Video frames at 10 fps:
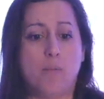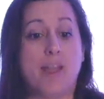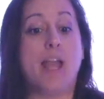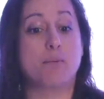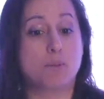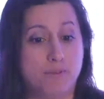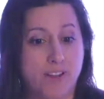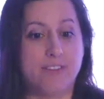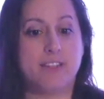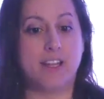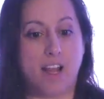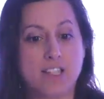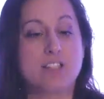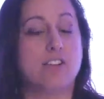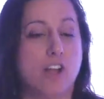They help to prevent the
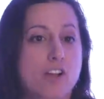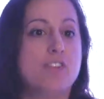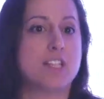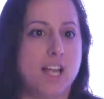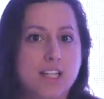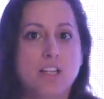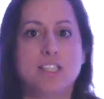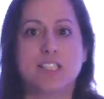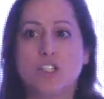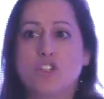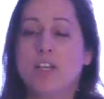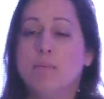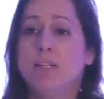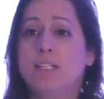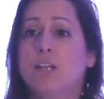under and over diagnosis and
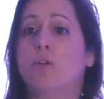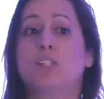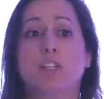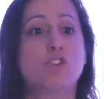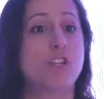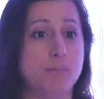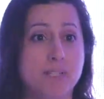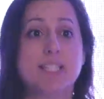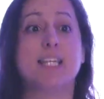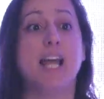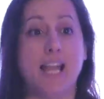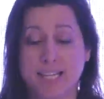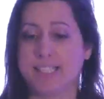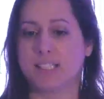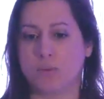treatment, and also treatment
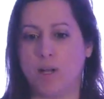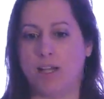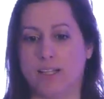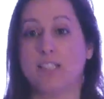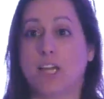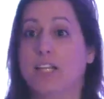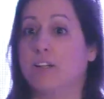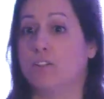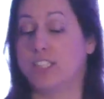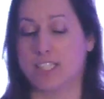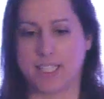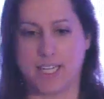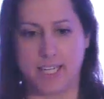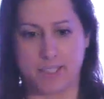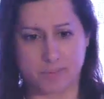delays as well, and diagnostic
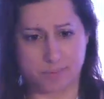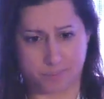delay.